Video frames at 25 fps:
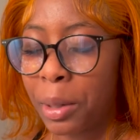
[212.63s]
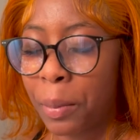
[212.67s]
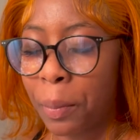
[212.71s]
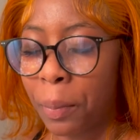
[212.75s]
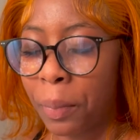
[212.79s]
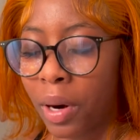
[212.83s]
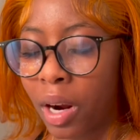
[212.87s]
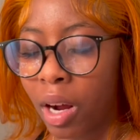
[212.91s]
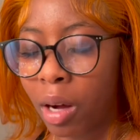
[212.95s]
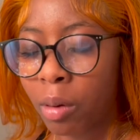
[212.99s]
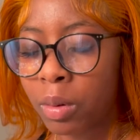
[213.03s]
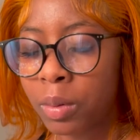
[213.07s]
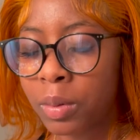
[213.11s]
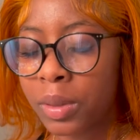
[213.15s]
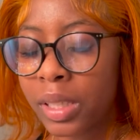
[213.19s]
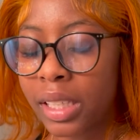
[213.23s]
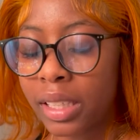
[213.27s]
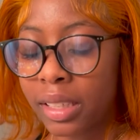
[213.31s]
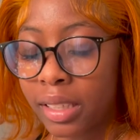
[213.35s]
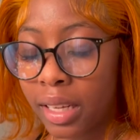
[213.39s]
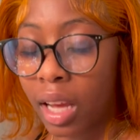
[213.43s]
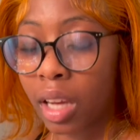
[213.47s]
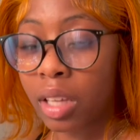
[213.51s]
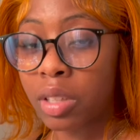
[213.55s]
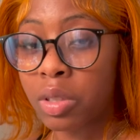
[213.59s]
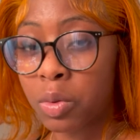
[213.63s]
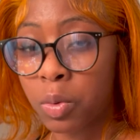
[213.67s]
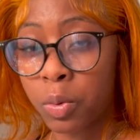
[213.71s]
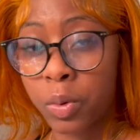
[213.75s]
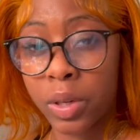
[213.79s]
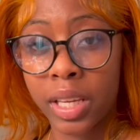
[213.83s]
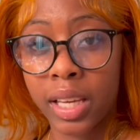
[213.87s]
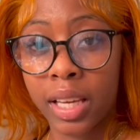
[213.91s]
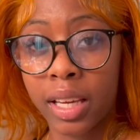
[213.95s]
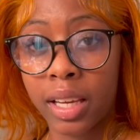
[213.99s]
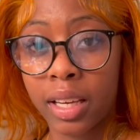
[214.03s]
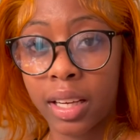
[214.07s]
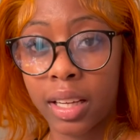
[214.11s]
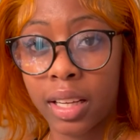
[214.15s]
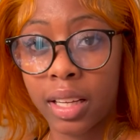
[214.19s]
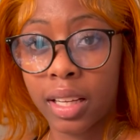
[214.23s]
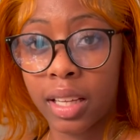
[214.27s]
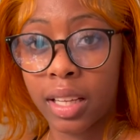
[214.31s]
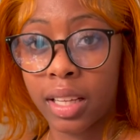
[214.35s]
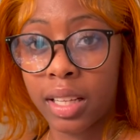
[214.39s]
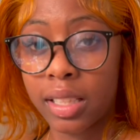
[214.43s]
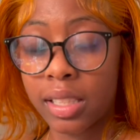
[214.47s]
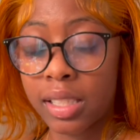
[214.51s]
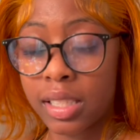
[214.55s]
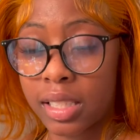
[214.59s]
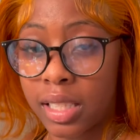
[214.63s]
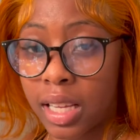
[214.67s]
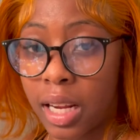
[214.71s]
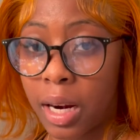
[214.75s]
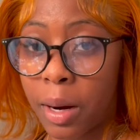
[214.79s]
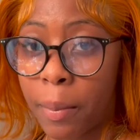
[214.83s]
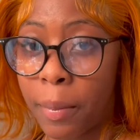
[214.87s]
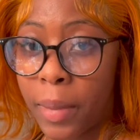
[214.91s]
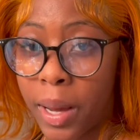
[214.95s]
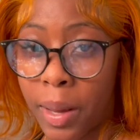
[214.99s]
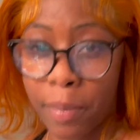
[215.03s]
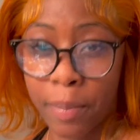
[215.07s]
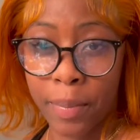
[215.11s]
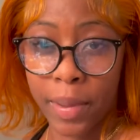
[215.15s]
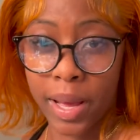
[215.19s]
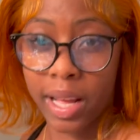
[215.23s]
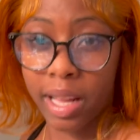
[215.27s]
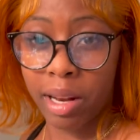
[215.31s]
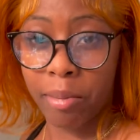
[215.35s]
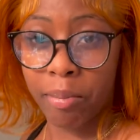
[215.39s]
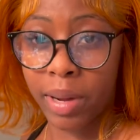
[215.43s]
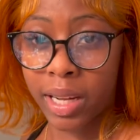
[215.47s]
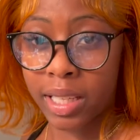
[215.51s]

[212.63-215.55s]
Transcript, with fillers: probably next week to set up my bed,